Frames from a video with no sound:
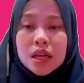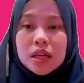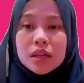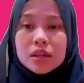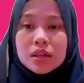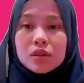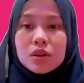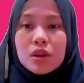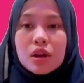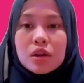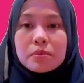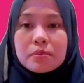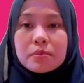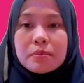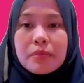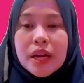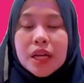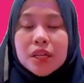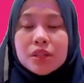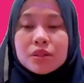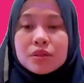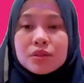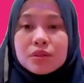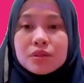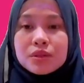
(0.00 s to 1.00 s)

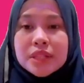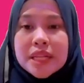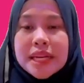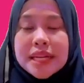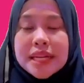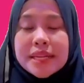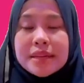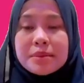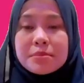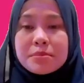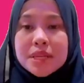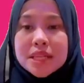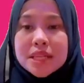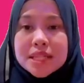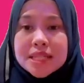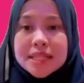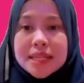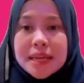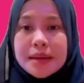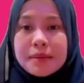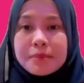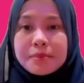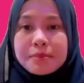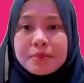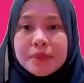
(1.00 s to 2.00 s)
Compared to dynamic
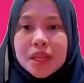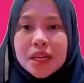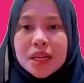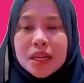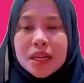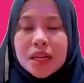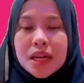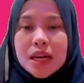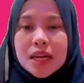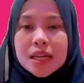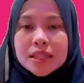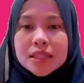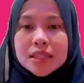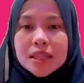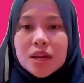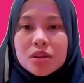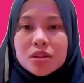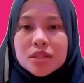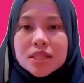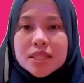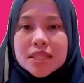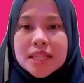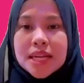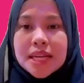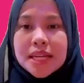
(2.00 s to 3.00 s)
zinc, a
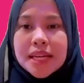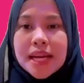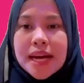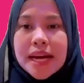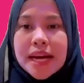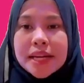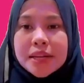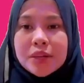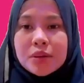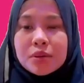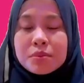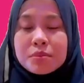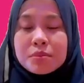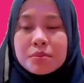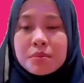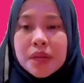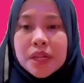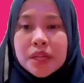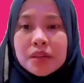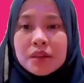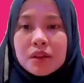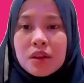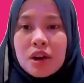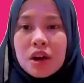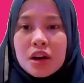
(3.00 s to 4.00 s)
constant ion
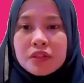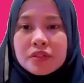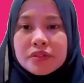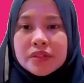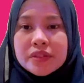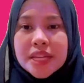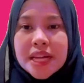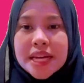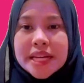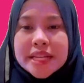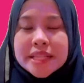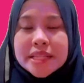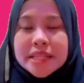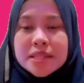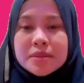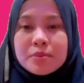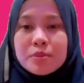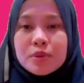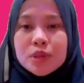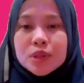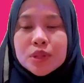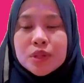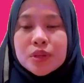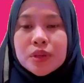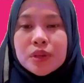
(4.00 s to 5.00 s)
beam of night
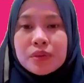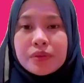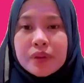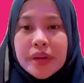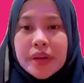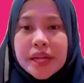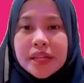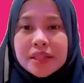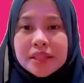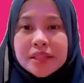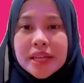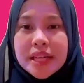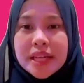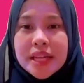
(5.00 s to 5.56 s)
sputtering rate